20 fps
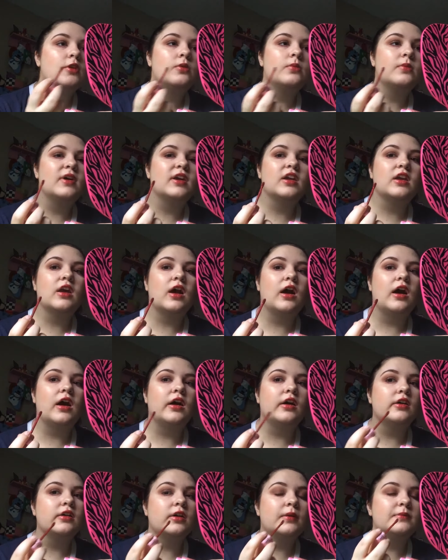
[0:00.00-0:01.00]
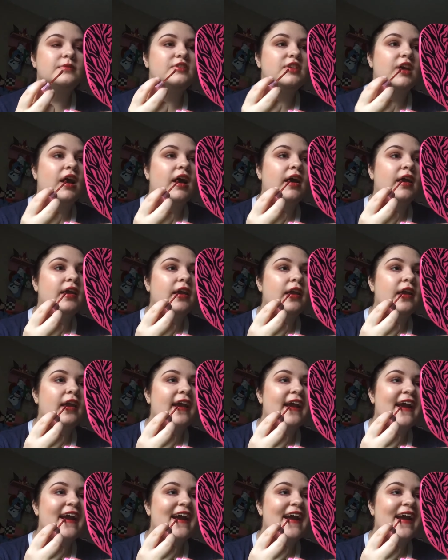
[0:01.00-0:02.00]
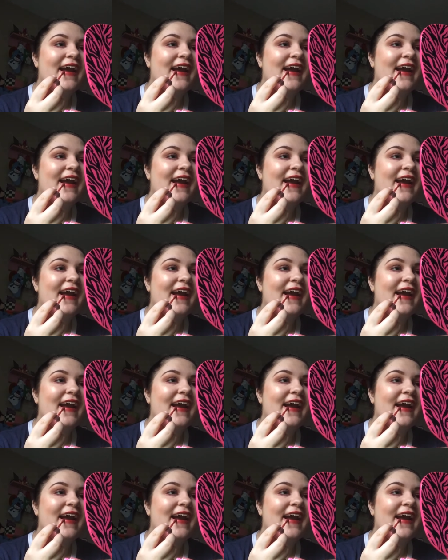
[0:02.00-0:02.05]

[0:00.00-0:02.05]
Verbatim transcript: Oh my god, I'm dying.